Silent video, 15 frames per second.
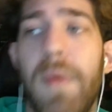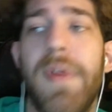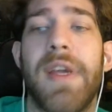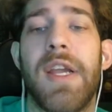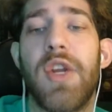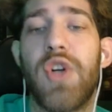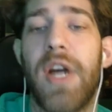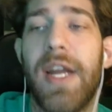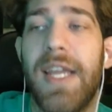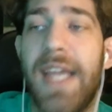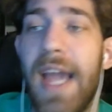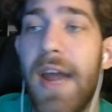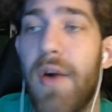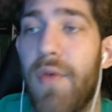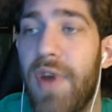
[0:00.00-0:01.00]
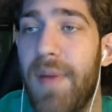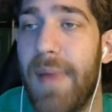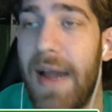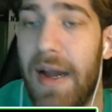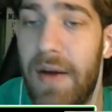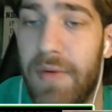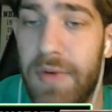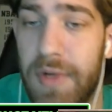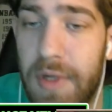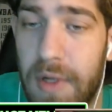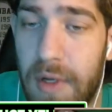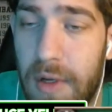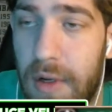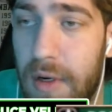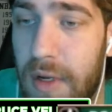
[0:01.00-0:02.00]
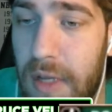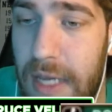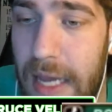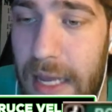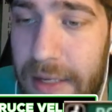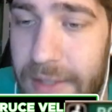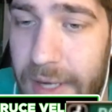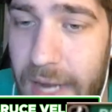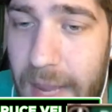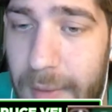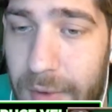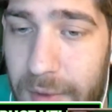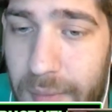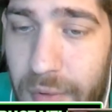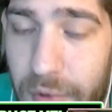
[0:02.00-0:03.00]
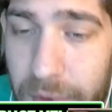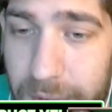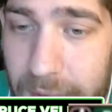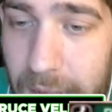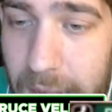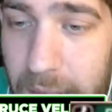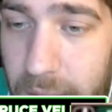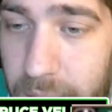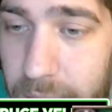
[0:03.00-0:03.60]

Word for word: that can try to get a rebound. He is unable to pull it down.